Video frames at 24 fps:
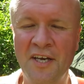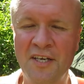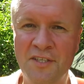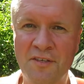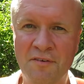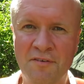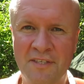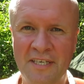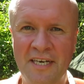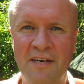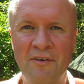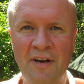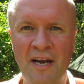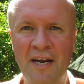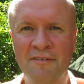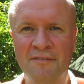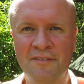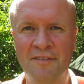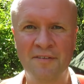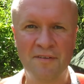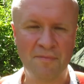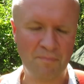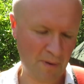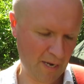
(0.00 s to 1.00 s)
so it's now
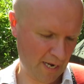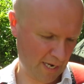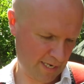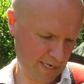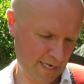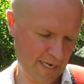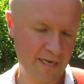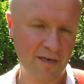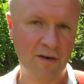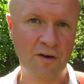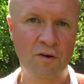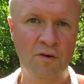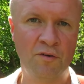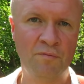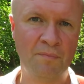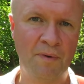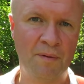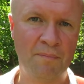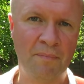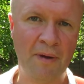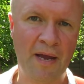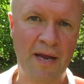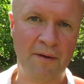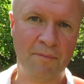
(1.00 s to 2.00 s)
out of the packet on
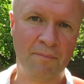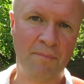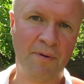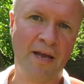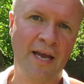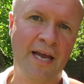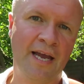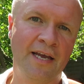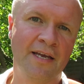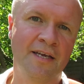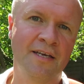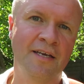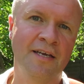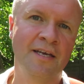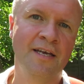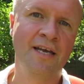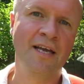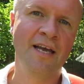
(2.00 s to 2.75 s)
my backpack